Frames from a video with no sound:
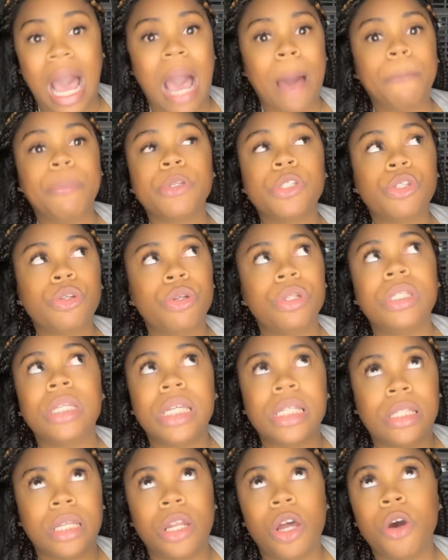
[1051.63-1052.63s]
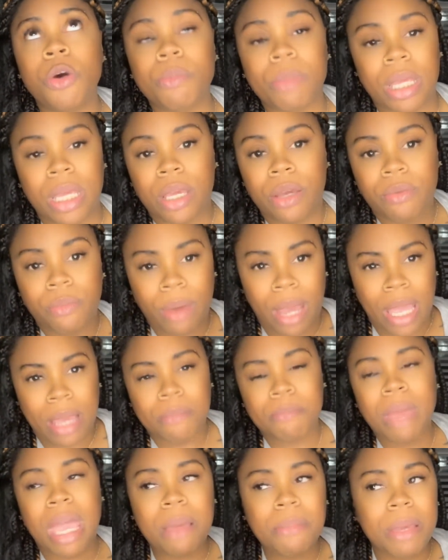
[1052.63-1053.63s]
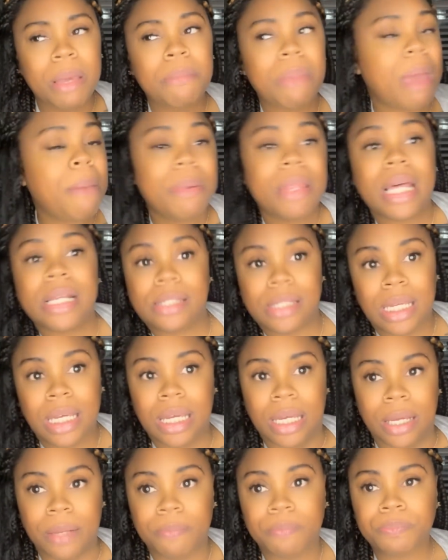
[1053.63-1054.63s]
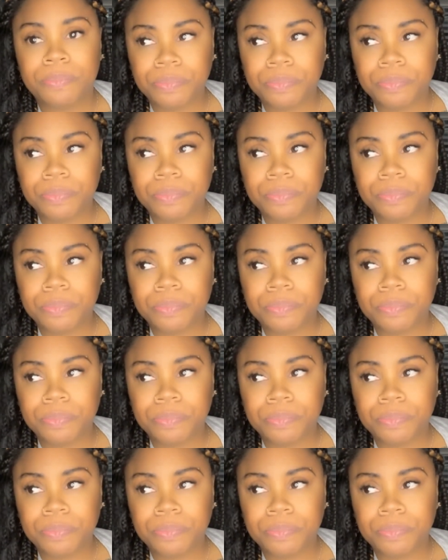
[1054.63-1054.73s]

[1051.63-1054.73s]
opportunity to get to know me, right? Maybe that's it.